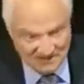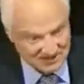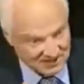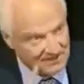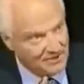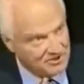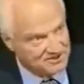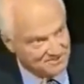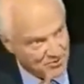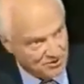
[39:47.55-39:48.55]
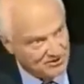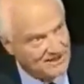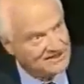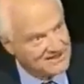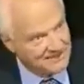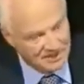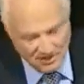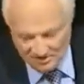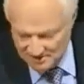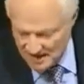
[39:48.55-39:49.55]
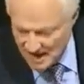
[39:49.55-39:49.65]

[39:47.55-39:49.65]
but it's the single most important thing that's come across.